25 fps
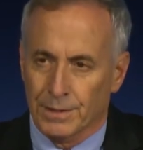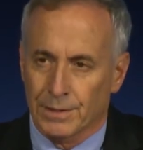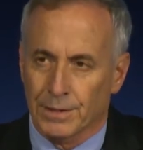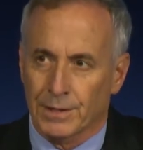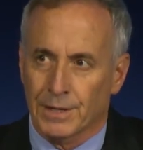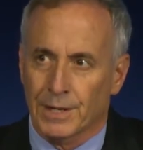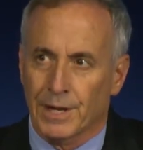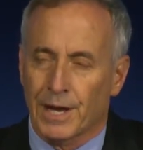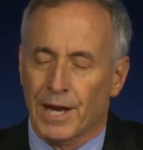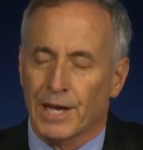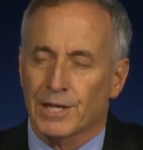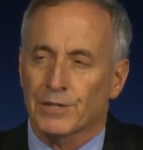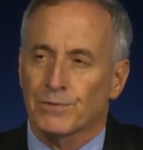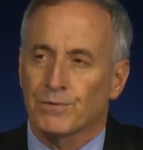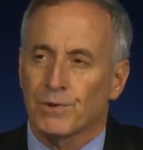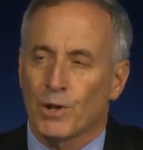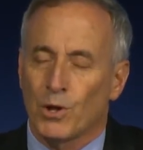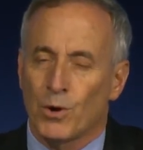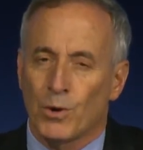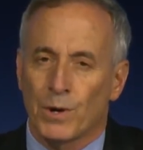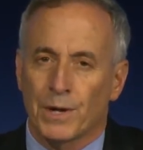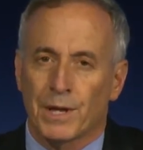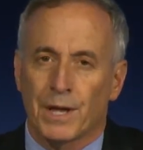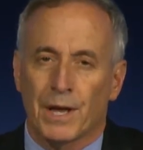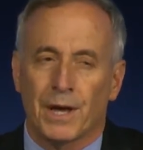cash
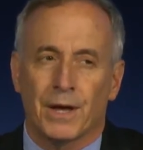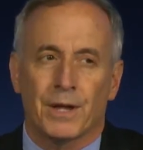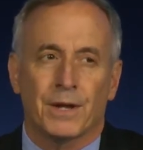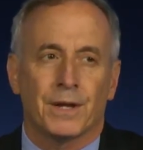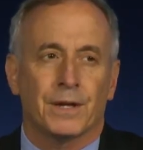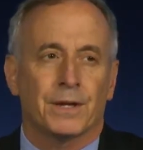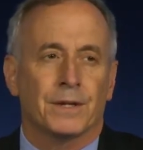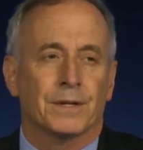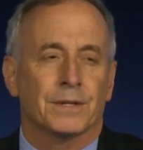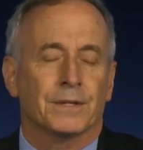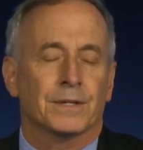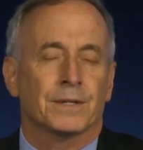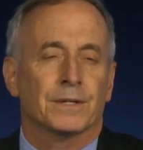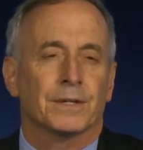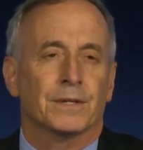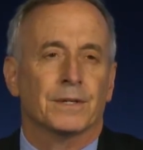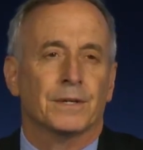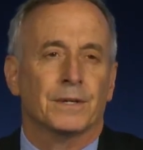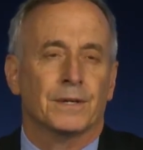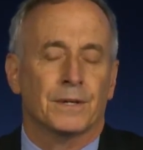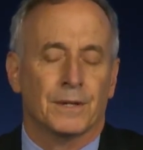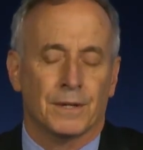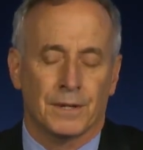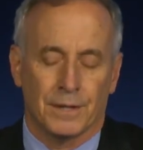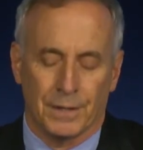flow accounting,
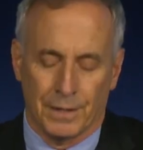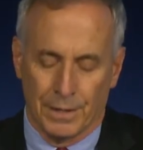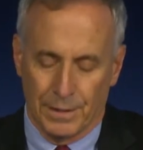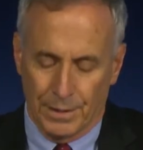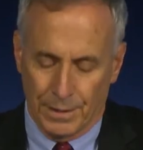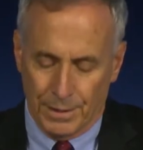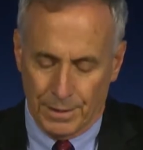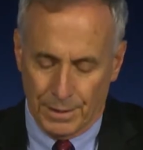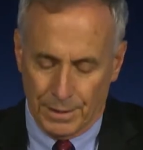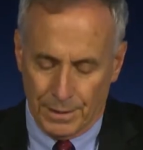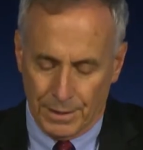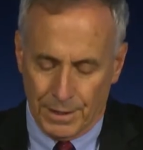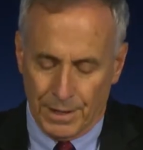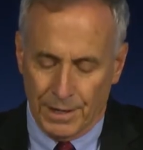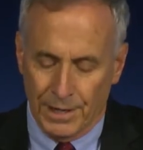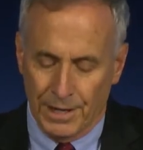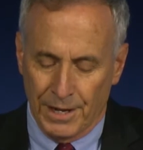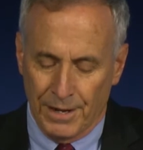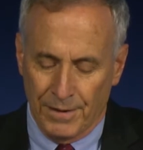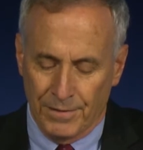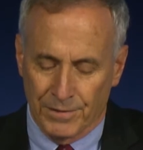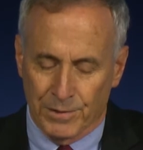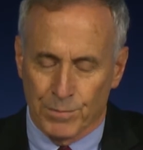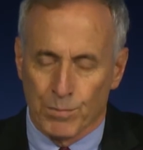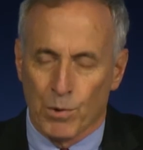that
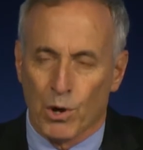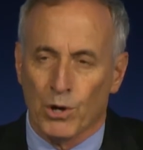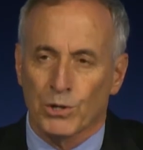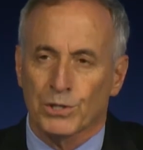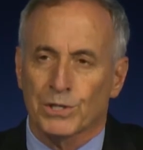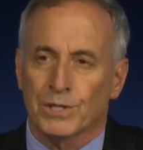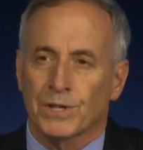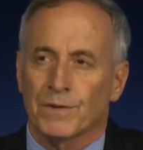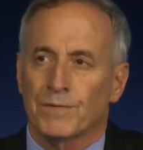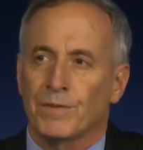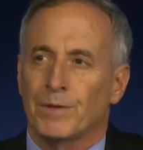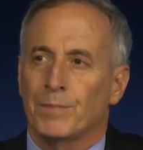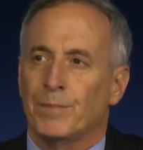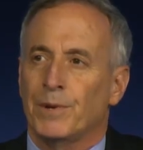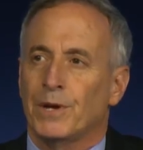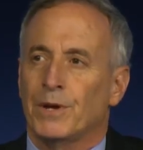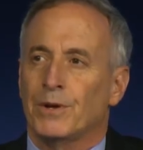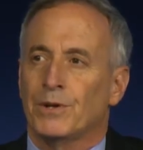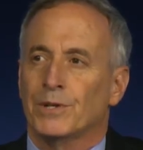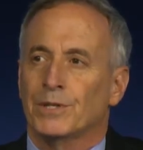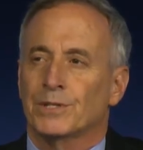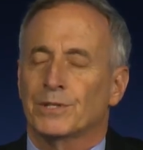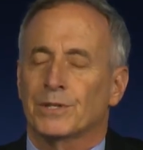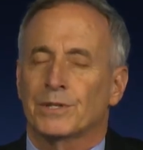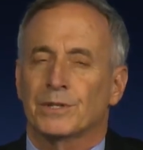leaves most of the
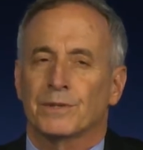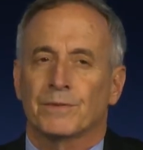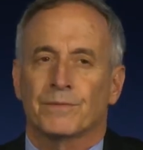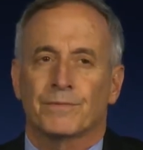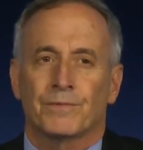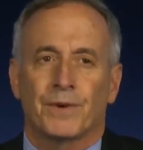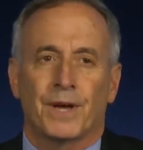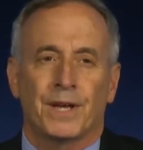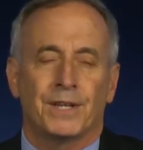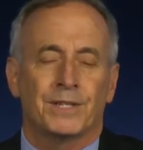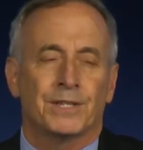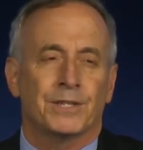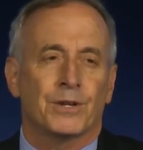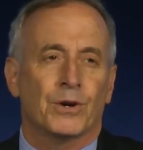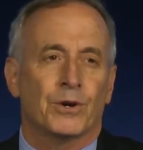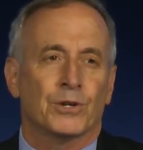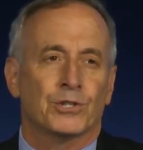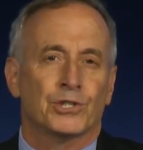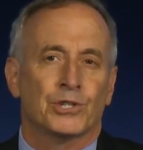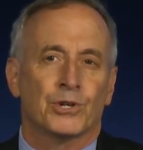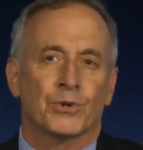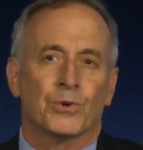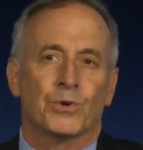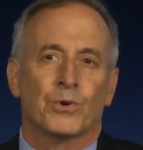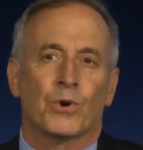bills facing our
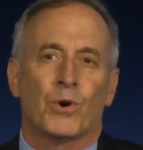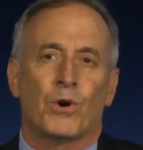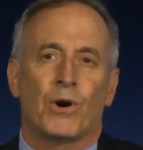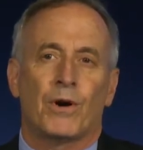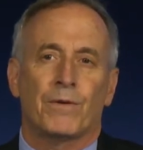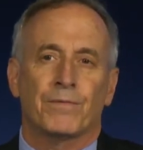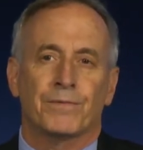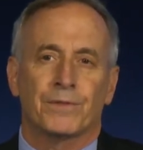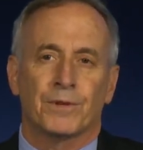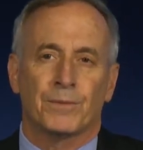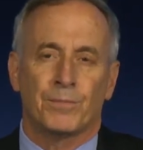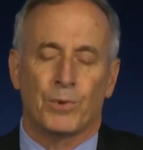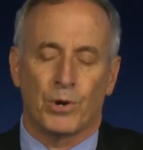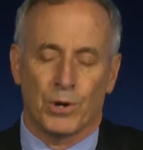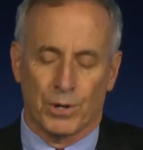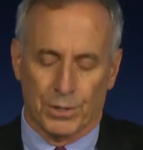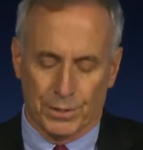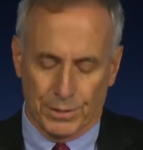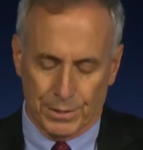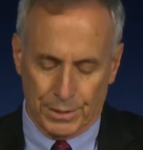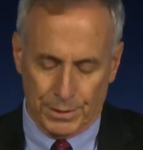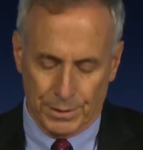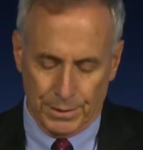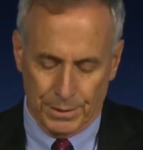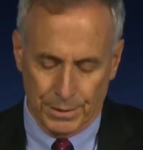children off the
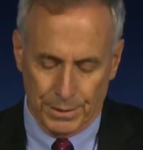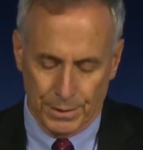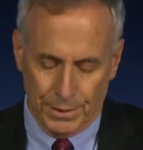books